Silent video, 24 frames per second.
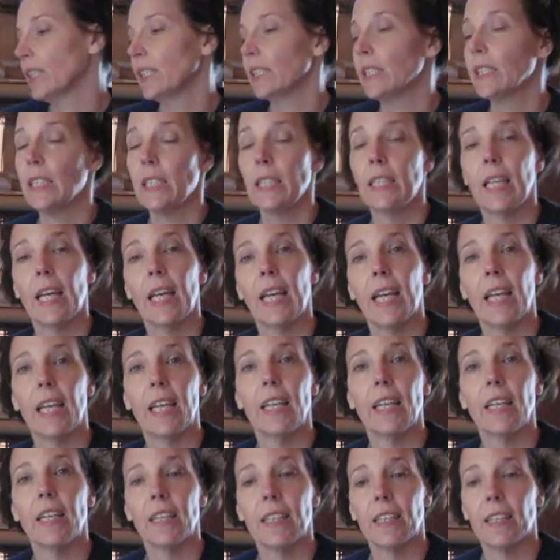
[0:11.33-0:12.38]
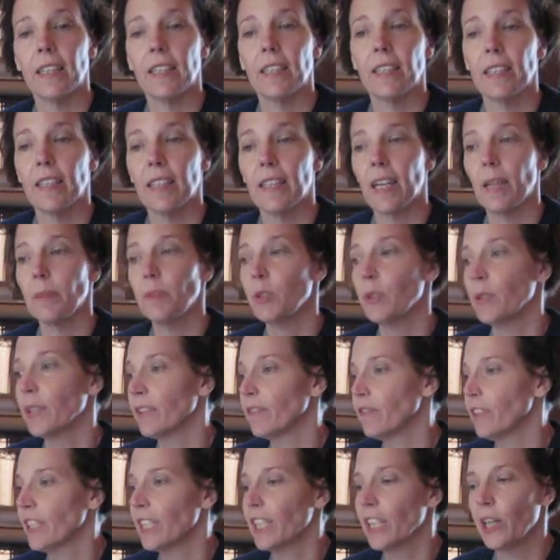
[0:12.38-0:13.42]
Today I'm doing a
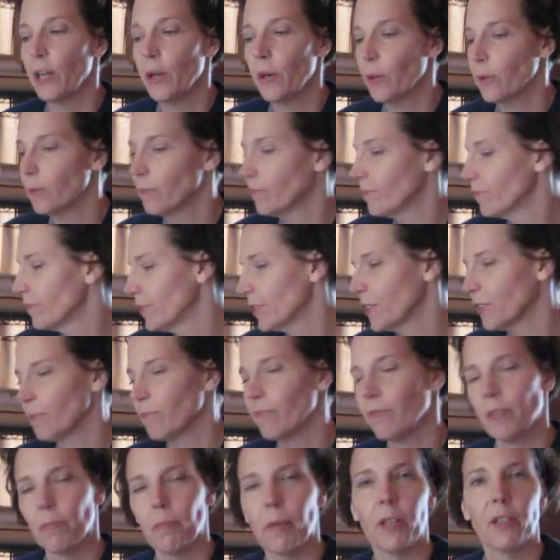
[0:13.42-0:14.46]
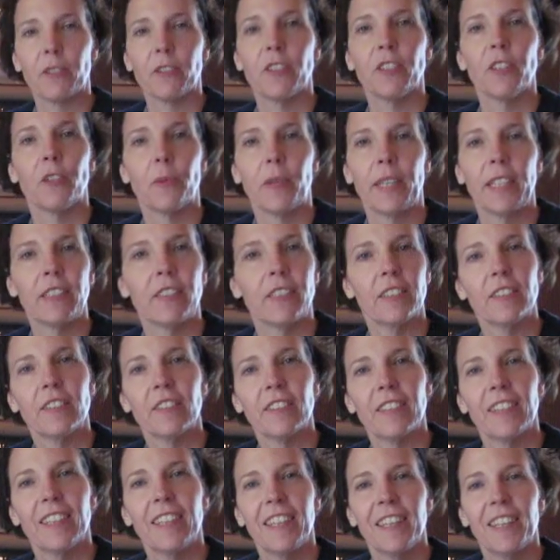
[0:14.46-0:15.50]
video just for personal
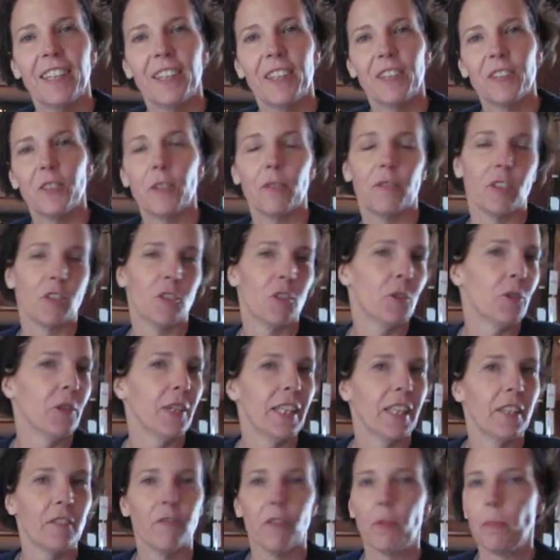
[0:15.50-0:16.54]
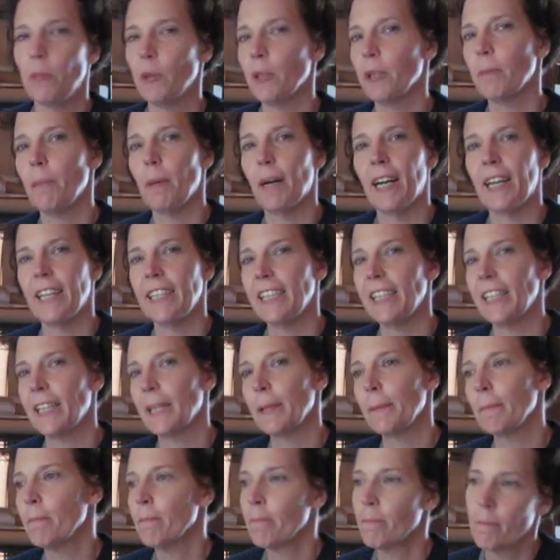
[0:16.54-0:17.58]
reasons, so if you're tuning in for
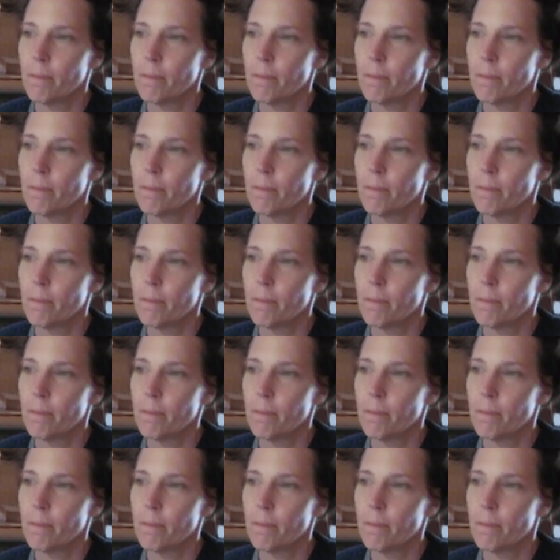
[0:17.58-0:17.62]
bookbinding